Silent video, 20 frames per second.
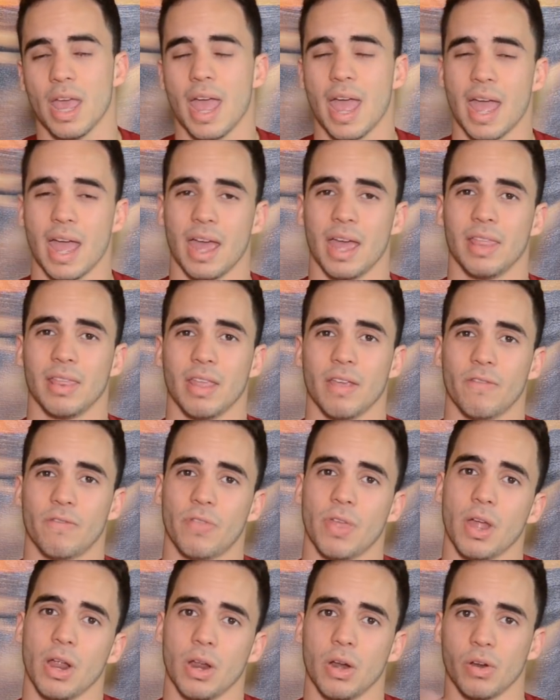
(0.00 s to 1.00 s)
And
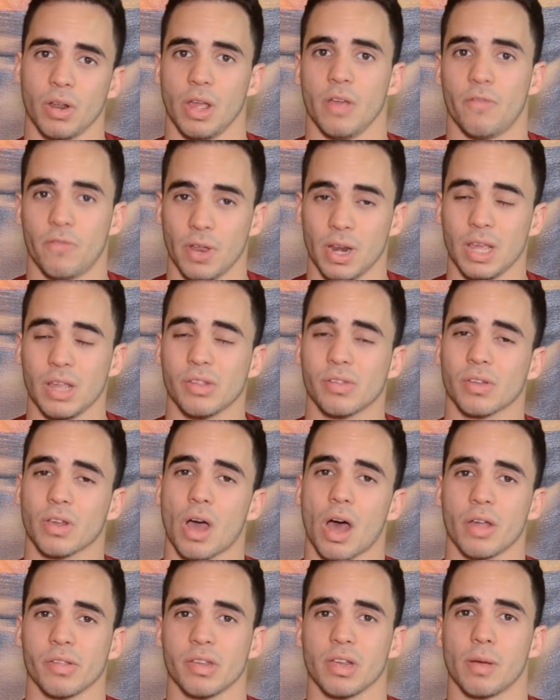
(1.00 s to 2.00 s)
if it is
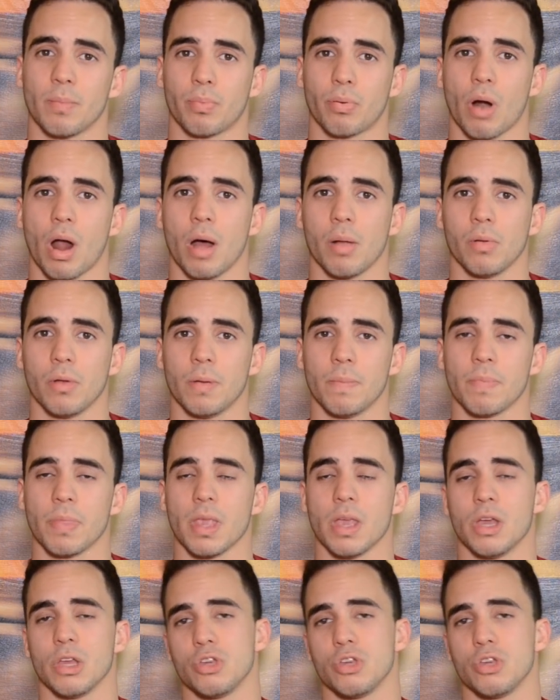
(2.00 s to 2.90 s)
causing a problem,